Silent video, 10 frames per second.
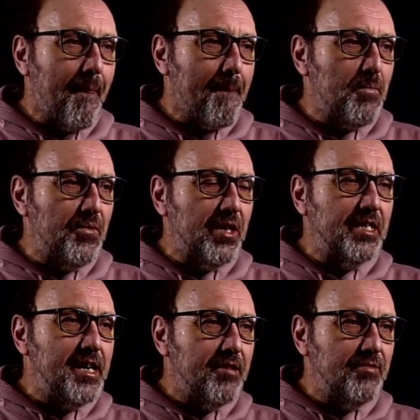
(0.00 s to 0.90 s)
the
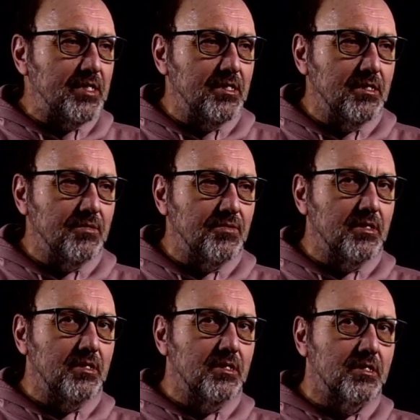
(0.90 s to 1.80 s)
derivative
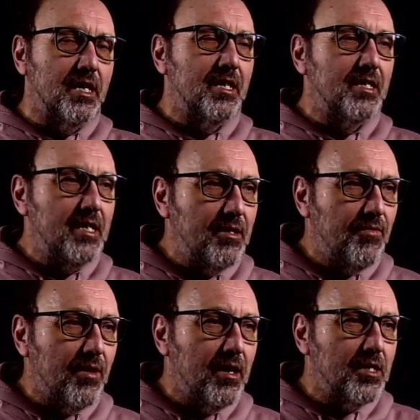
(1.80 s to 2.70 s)
is
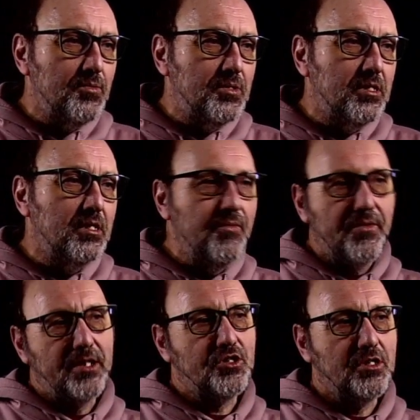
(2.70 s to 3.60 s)
identified with the
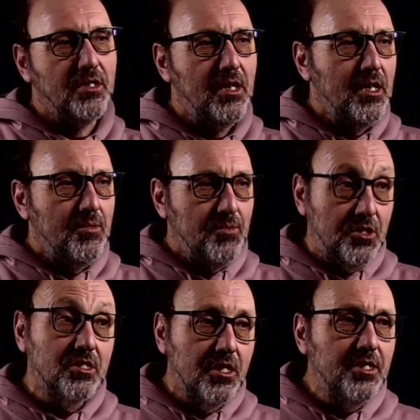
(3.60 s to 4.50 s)
differential, which
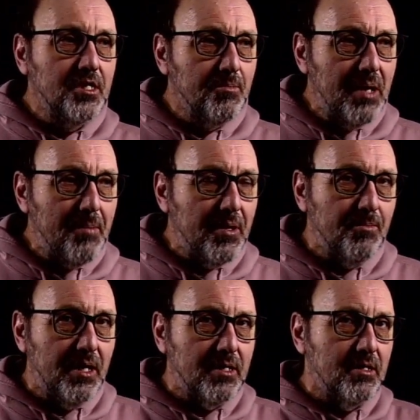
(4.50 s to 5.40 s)
is linear mapping,
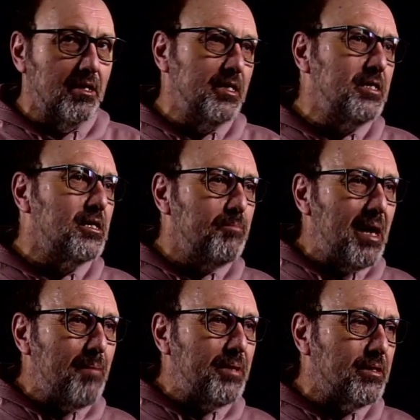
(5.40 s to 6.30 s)
but linear
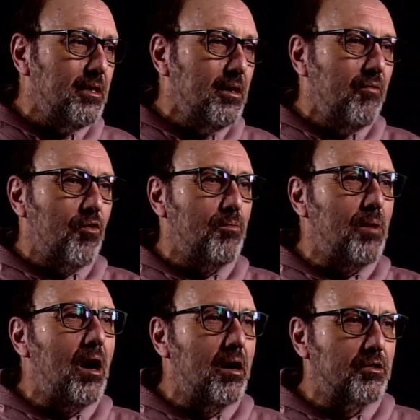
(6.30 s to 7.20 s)
mapping from
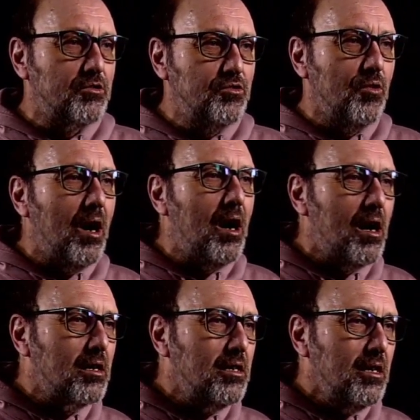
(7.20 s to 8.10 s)
R to
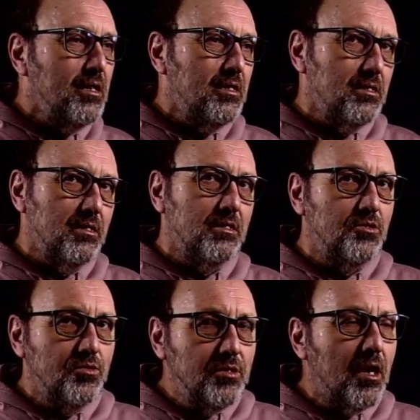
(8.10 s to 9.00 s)
R is
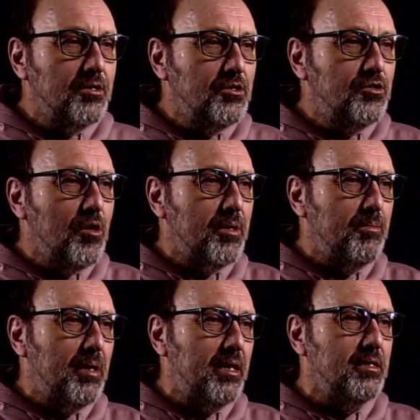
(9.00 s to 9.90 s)
uniquely determined
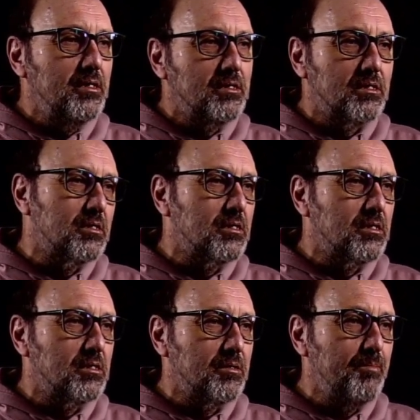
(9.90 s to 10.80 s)
by
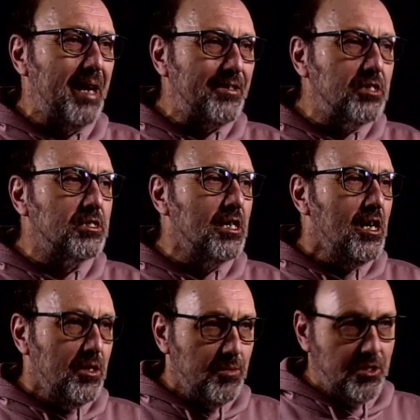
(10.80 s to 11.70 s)
its matrix,
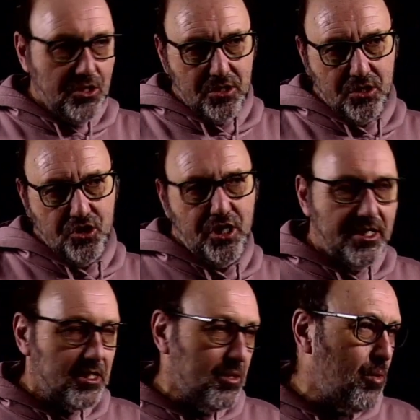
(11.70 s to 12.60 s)
which is
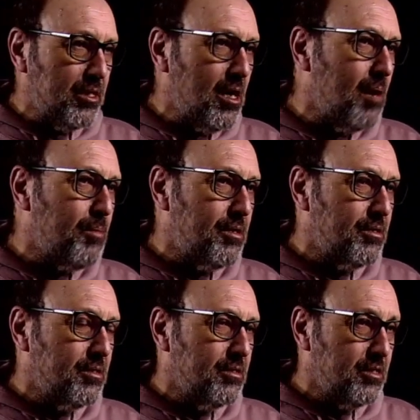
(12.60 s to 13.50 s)
just one number
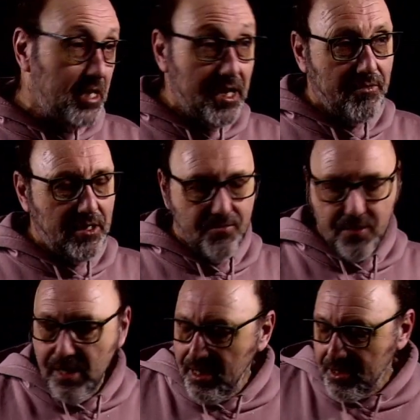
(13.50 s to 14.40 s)
derivative.
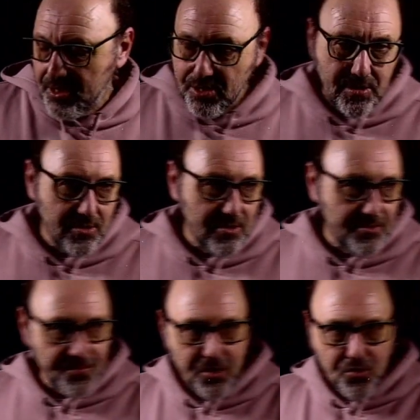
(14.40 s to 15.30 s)
So
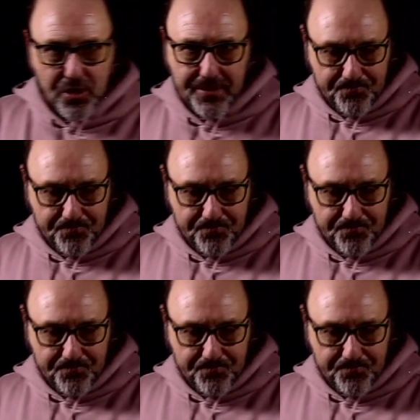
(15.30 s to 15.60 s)
usually